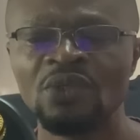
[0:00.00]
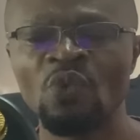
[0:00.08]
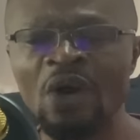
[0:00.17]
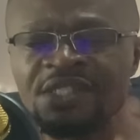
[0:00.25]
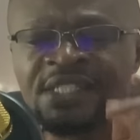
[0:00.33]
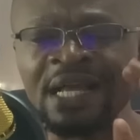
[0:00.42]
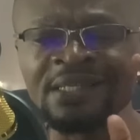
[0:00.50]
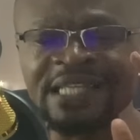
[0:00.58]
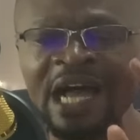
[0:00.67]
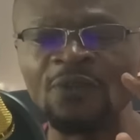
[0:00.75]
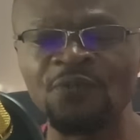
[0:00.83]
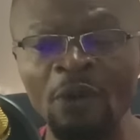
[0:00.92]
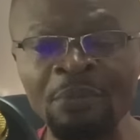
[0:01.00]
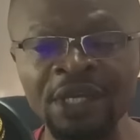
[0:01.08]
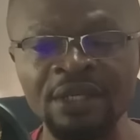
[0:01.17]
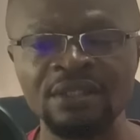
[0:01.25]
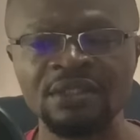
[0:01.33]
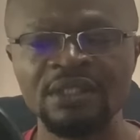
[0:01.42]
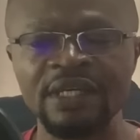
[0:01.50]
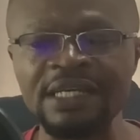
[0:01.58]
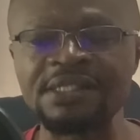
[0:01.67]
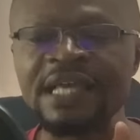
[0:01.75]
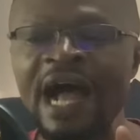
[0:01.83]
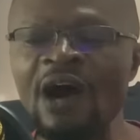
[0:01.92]
What stands out for me
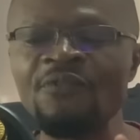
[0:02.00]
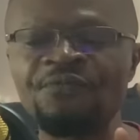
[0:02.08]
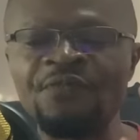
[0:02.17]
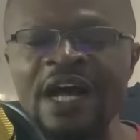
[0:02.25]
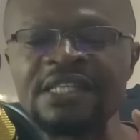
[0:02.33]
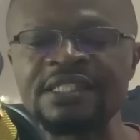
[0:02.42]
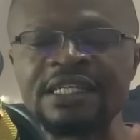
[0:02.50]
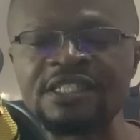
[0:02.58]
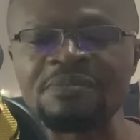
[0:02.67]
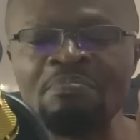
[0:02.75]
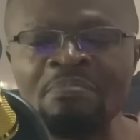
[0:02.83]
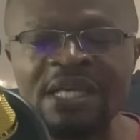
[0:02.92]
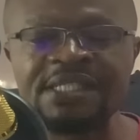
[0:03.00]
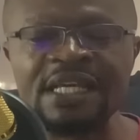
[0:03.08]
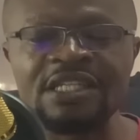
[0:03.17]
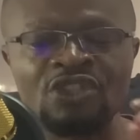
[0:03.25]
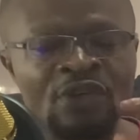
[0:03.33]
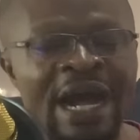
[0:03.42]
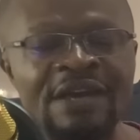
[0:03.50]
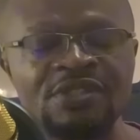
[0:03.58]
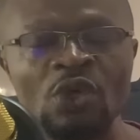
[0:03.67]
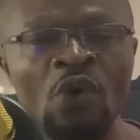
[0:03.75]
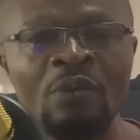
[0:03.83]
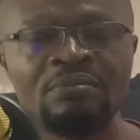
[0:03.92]
is how fast his message
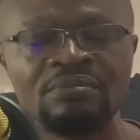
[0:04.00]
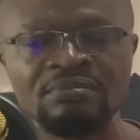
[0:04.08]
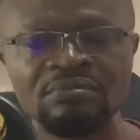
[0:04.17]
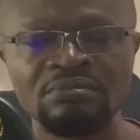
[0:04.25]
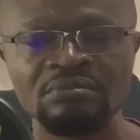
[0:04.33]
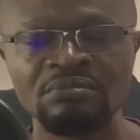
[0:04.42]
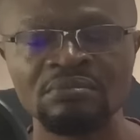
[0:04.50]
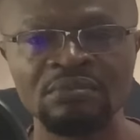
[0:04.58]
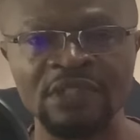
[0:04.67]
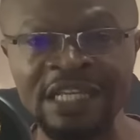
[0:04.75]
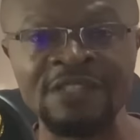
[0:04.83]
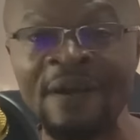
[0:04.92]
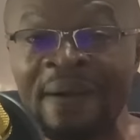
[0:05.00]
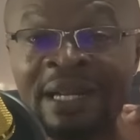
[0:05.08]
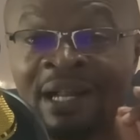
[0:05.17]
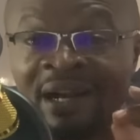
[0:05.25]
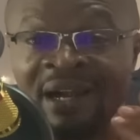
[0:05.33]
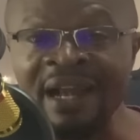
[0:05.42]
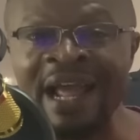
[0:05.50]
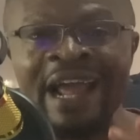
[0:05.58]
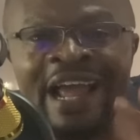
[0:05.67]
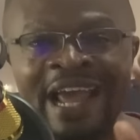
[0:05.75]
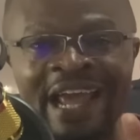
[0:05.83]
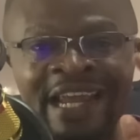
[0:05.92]
drives home. He's very
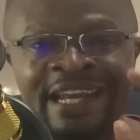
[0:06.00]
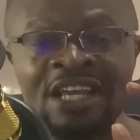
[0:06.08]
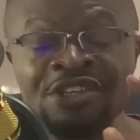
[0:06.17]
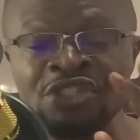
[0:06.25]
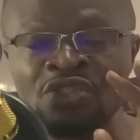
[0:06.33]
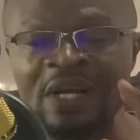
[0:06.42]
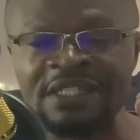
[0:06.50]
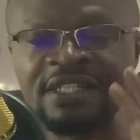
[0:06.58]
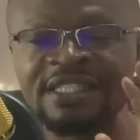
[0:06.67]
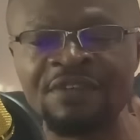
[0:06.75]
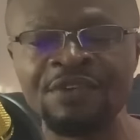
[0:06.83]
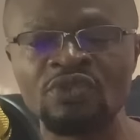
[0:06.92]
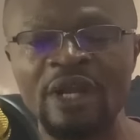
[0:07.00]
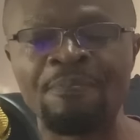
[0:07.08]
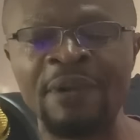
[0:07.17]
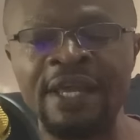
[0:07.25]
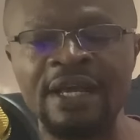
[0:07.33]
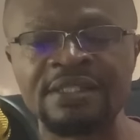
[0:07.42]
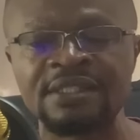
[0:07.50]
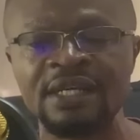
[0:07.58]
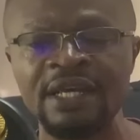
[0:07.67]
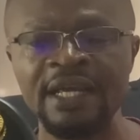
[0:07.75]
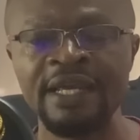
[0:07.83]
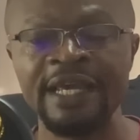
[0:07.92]
clear in the instruction he's giving to the players.
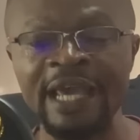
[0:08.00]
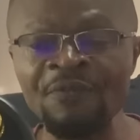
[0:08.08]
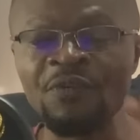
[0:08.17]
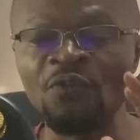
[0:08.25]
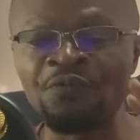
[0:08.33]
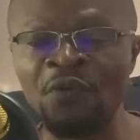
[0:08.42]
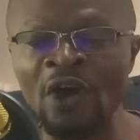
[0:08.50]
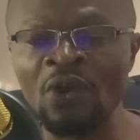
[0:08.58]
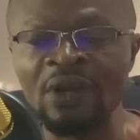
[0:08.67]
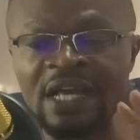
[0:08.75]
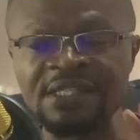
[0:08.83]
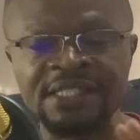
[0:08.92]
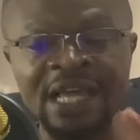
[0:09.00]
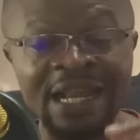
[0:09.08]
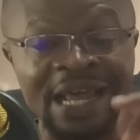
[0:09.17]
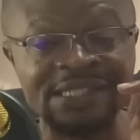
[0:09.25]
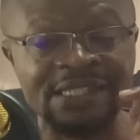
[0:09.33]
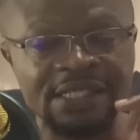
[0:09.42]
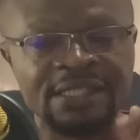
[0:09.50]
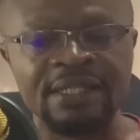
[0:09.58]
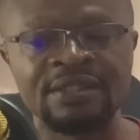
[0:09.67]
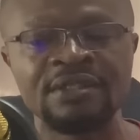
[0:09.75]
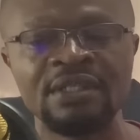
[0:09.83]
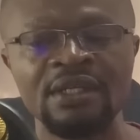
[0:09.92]
If you follow Leicester last
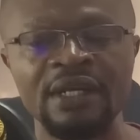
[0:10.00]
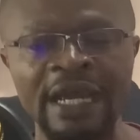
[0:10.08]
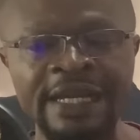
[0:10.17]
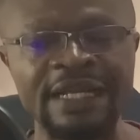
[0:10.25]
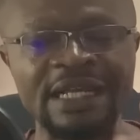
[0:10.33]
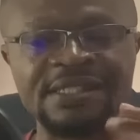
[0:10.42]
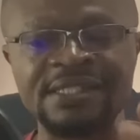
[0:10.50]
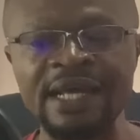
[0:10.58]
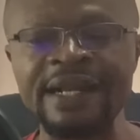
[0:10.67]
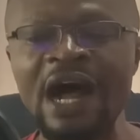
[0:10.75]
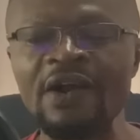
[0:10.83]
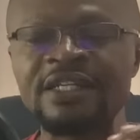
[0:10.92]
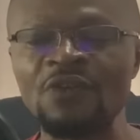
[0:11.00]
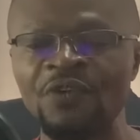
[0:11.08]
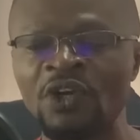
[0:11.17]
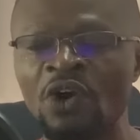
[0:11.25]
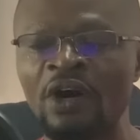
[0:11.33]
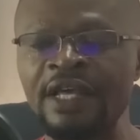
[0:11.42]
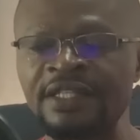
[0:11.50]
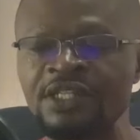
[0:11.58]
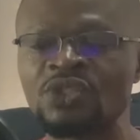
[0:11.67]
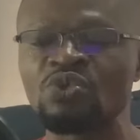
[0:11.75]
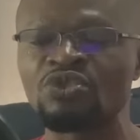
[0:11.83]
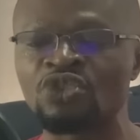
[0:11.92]
season and understand how difficult it
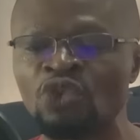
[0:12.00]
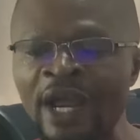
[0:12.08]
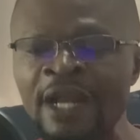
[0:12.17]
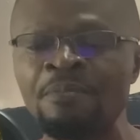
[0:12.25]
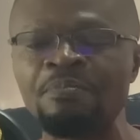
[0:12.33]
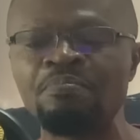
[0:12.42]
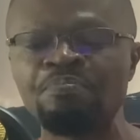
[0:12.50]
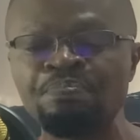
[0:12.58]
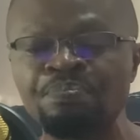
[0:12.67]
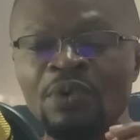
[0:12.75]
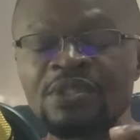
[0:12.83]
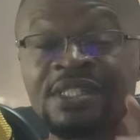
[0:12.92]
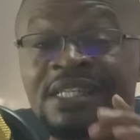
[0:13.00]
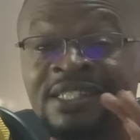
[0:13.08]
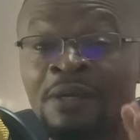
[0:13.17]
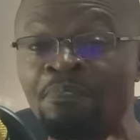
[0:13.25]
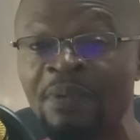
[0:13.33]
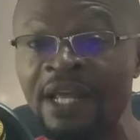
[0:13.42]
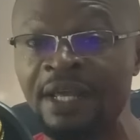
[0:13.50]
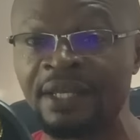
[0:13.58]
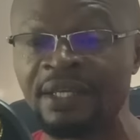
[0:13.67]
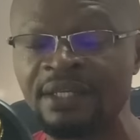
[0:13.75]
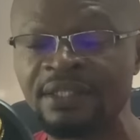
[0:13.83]
is to train position play,